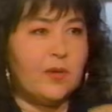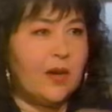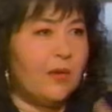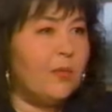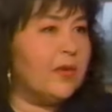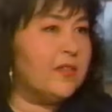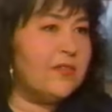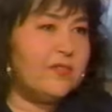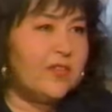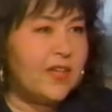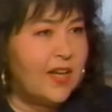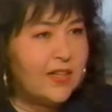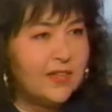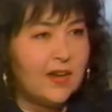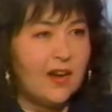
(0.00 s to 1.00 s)
I went to
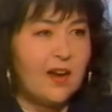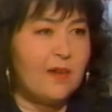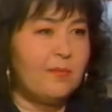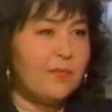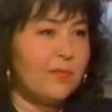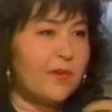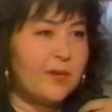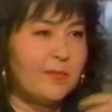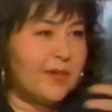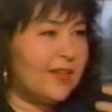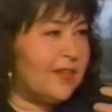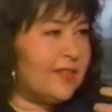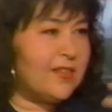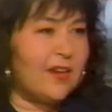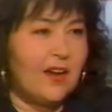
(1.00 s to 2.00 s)
Vietnam, what am I going
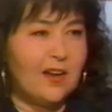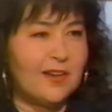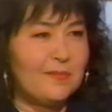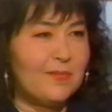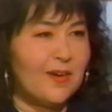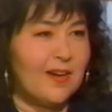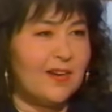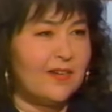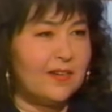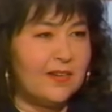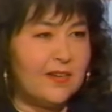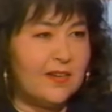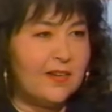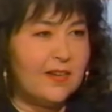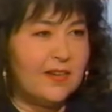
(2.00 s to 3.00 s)
to talk about?
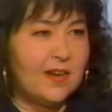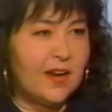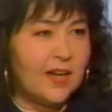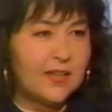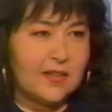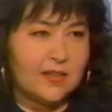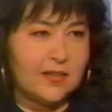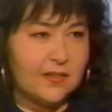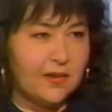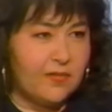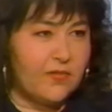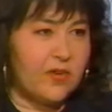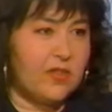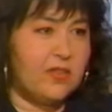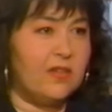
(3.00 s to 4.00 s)
I clean
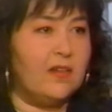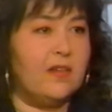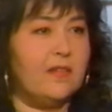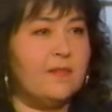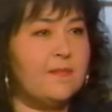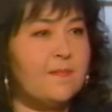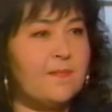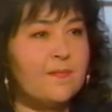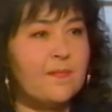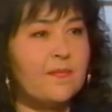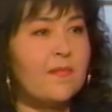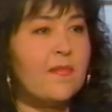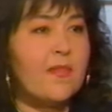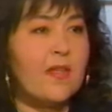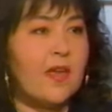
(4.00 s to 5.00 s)
everything,
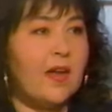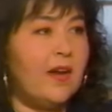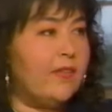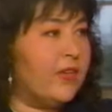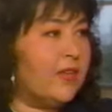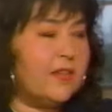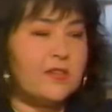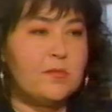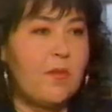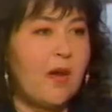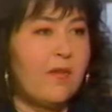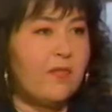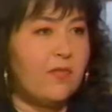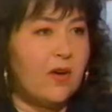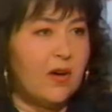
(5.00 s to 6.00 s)
and everything's my
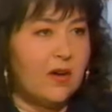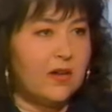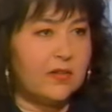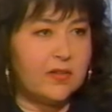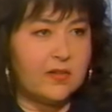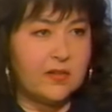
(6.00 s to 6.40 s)
fault.